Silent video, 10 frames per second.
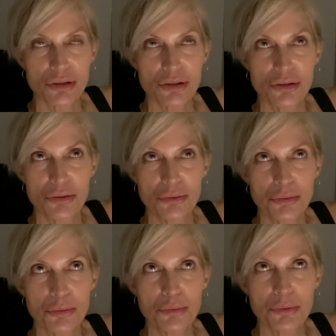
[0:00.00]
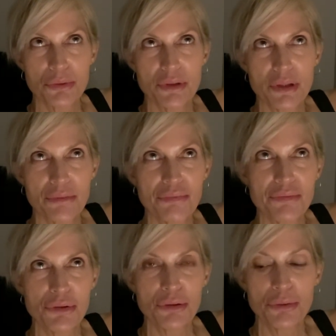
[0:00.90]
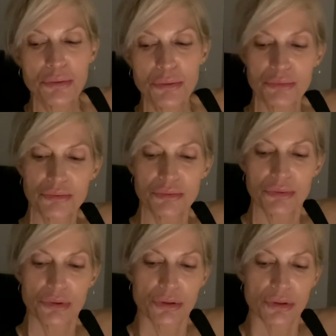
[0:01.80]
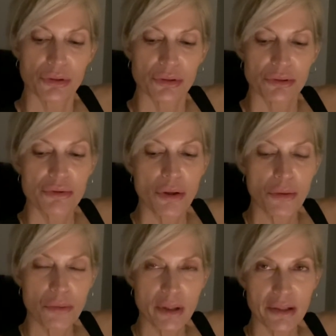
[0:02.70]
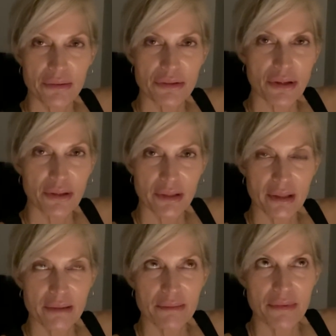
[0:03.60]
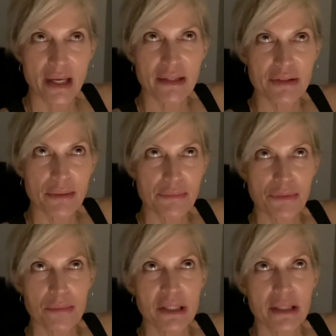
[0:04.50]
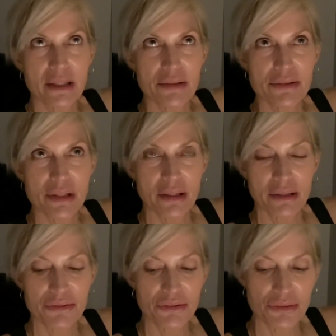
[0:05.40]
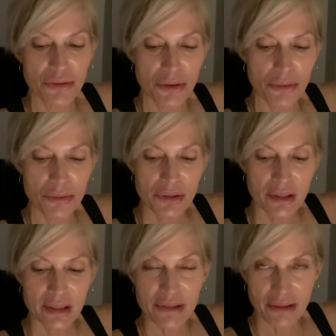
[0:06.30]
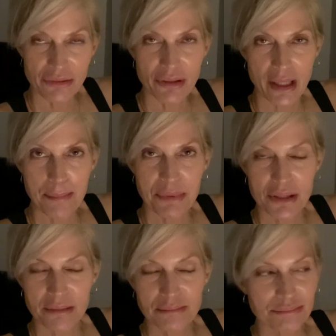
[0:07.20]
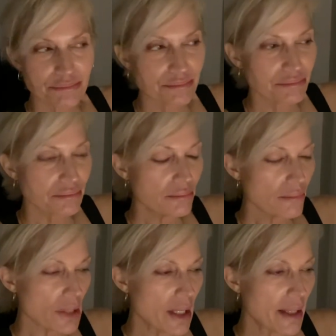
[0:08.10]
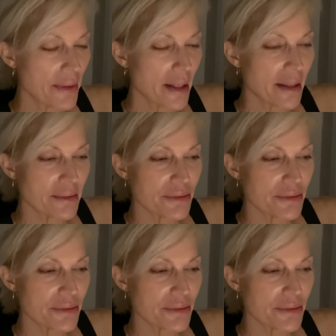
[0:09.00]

you, if you know why you're targeted, that's helpful because at least you know it's actually happening and that